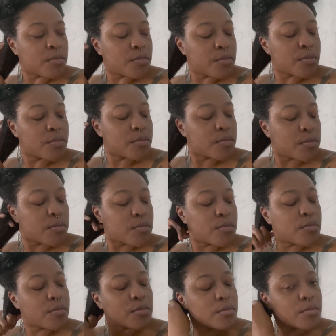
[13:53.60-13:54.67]
just
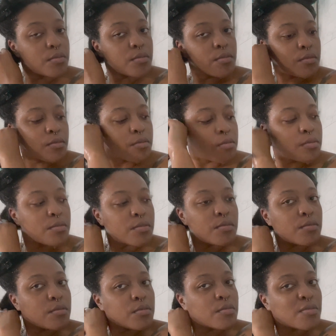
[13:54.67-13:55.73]
running my fingers
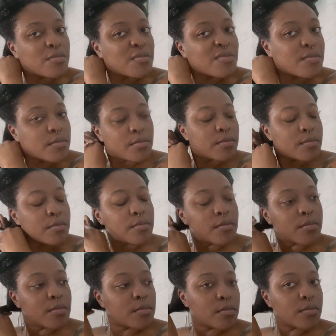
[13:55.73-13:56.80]
through. And there,
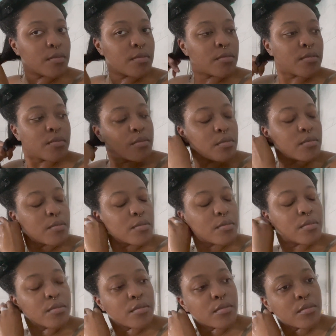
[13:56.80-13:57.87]
now I'm braiding up the
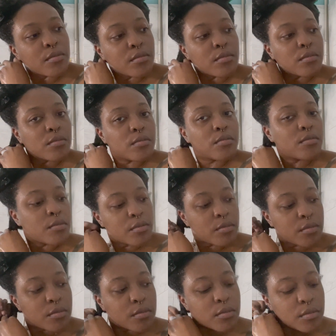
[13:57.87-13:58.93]
section to make sure
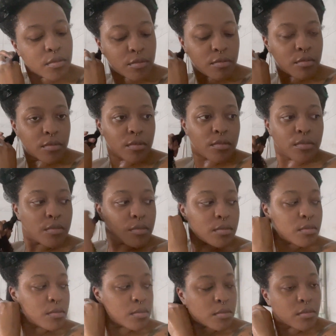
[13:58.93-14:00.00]
that all the work I've
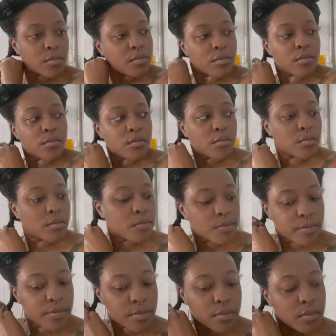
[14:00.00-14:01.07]
done is not
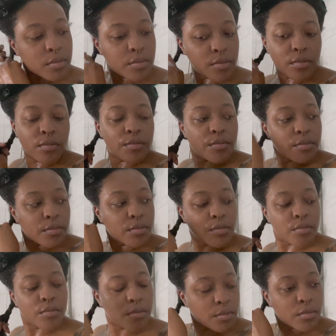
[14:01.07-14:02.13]
lost. Because if
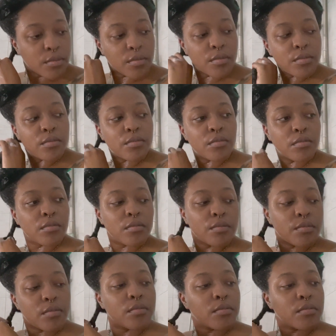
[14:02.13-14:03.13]
I leave my hair